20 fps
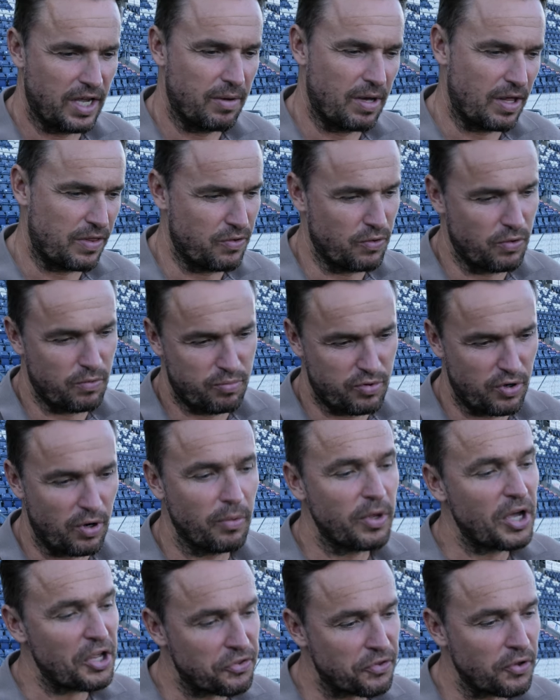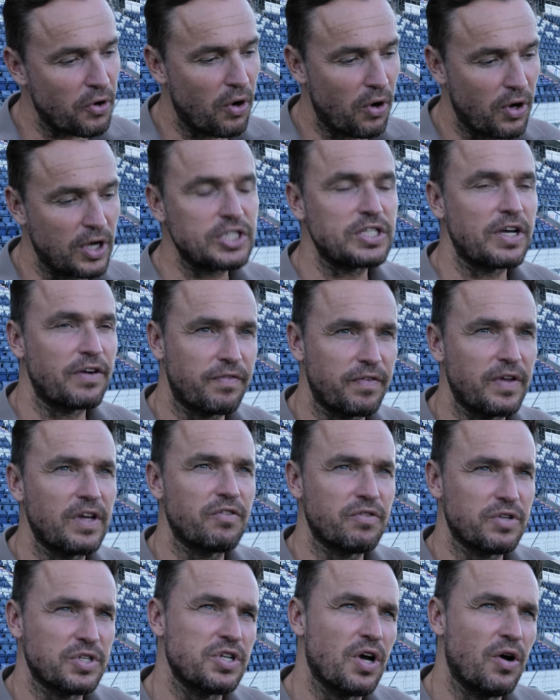I thought probably a draw is a fair
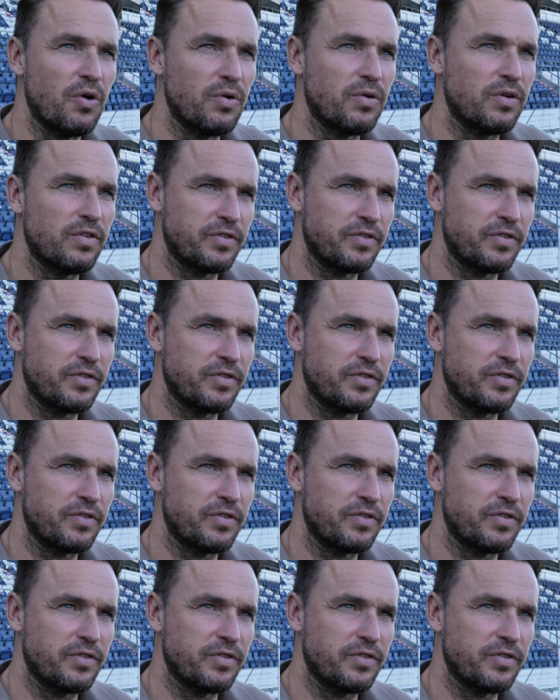result